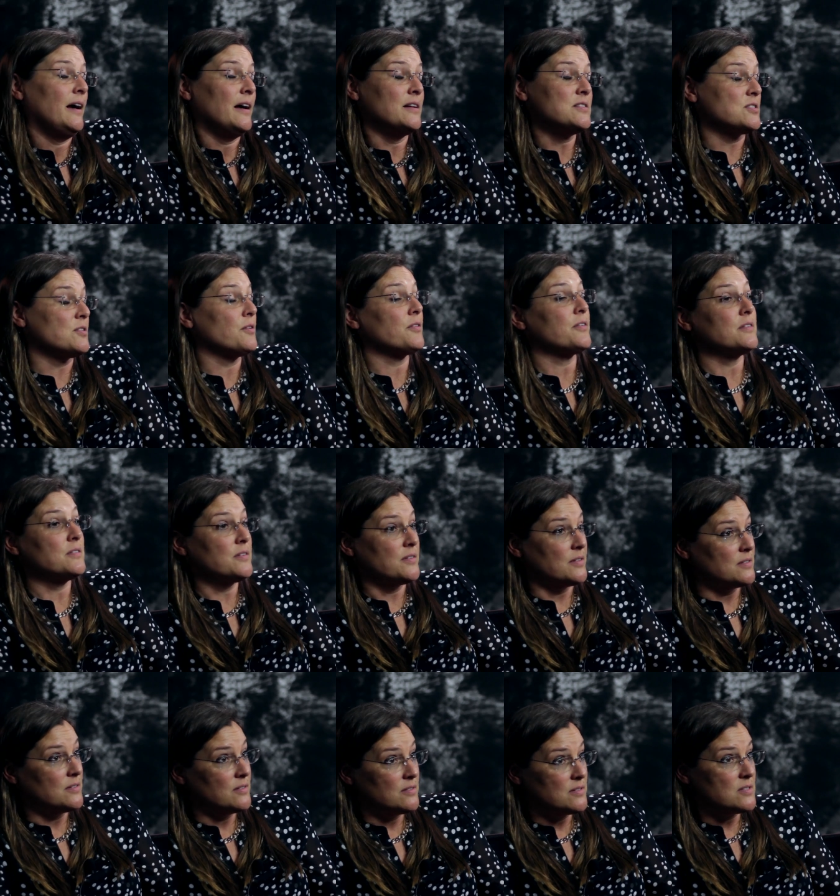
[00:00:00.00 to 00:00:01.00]
And so the,
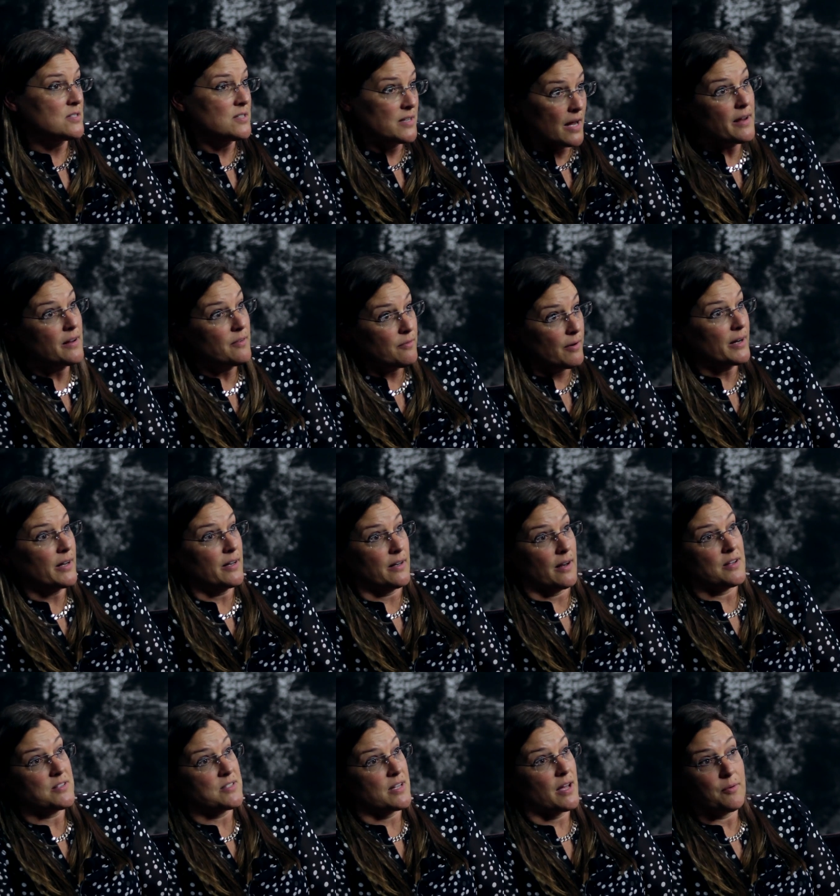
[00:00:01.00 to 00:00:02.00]
the state
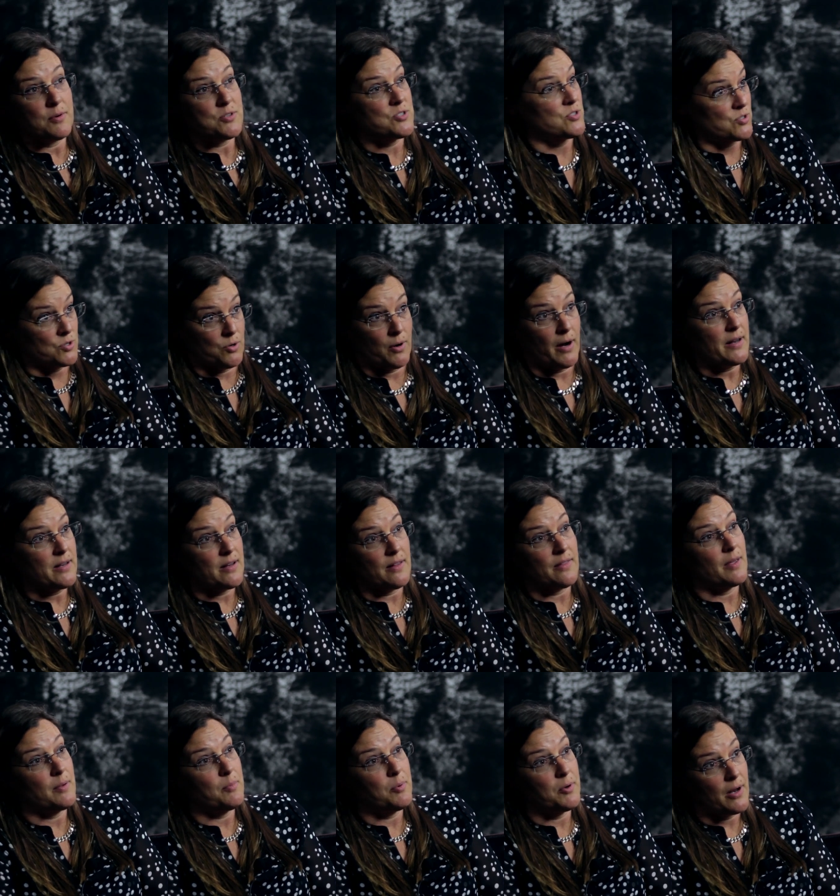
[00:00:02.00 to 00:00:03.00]
recognized that, which is great.
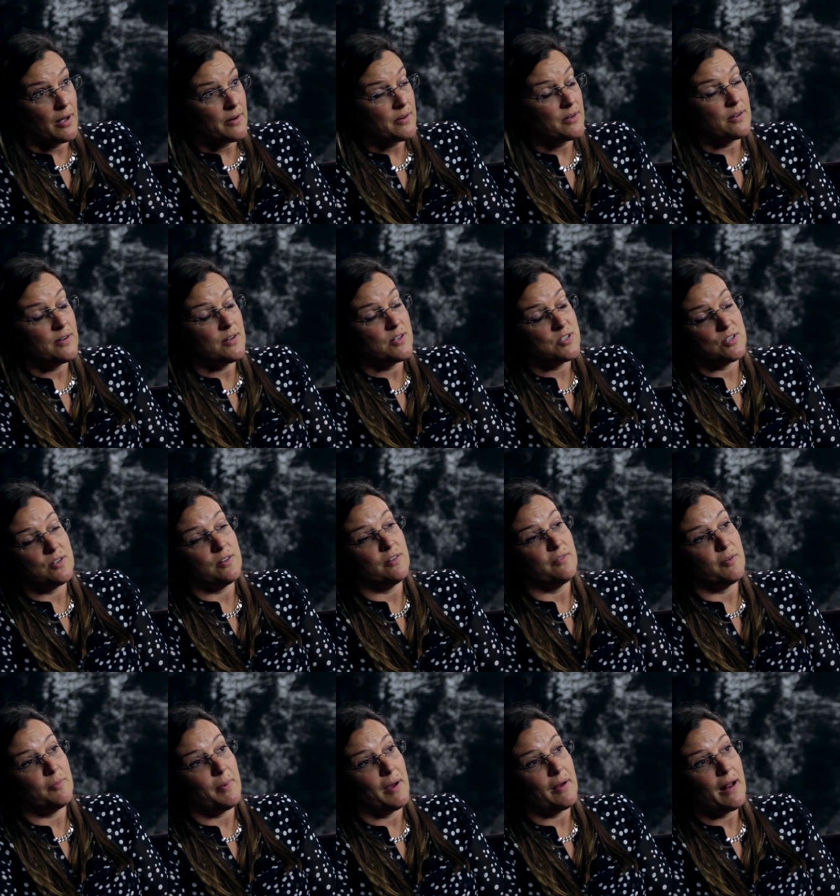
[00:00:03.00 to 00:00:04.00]
And they put out an
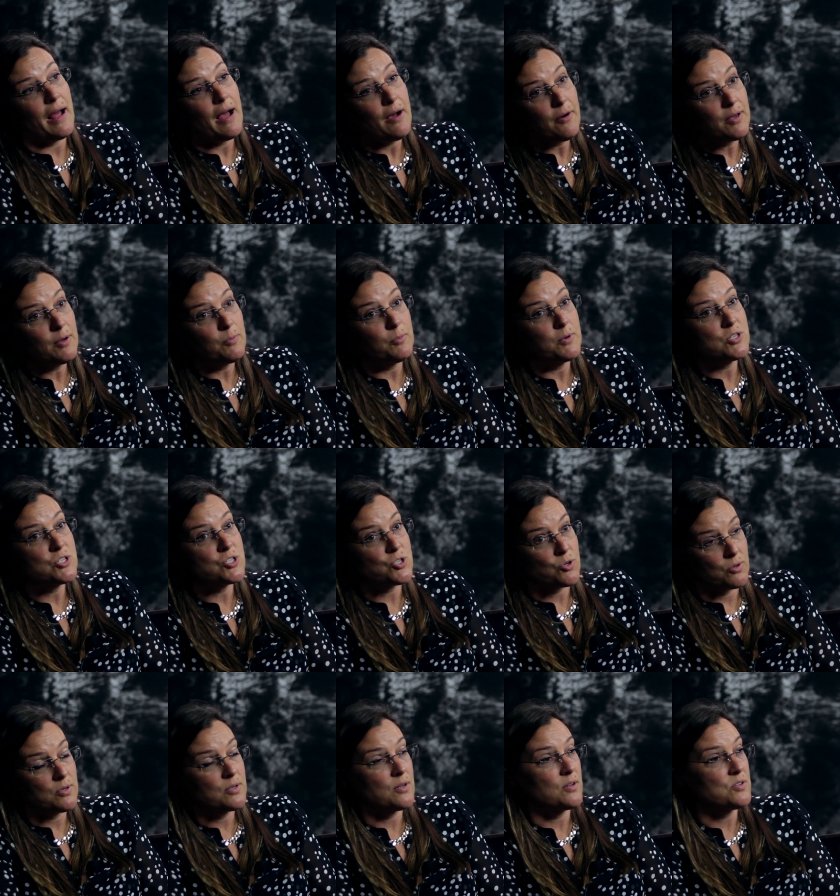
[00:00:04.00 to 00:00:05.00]
initiative about how can we
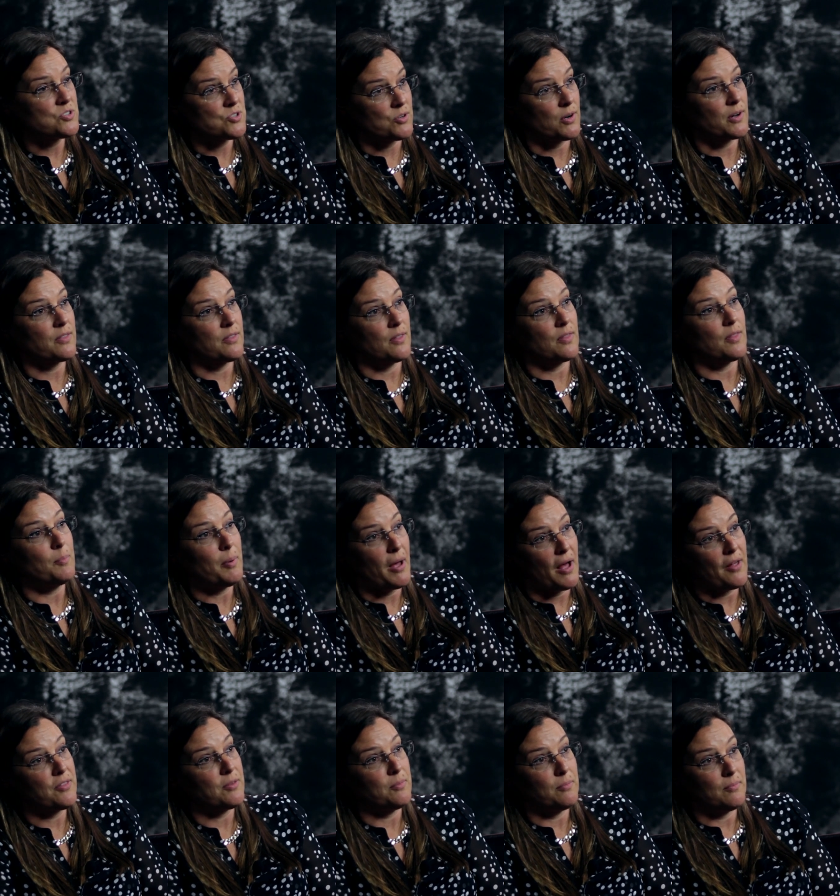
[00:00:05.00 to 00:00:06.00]
shorten and strengthen the
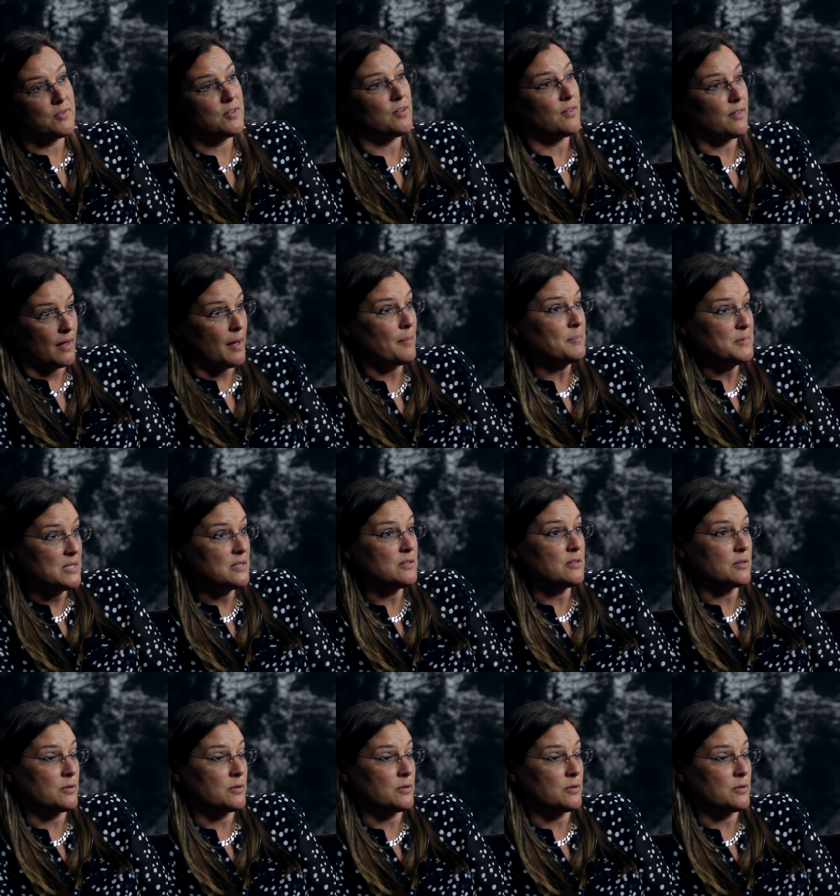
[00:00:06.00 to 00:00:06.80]
path to to the MD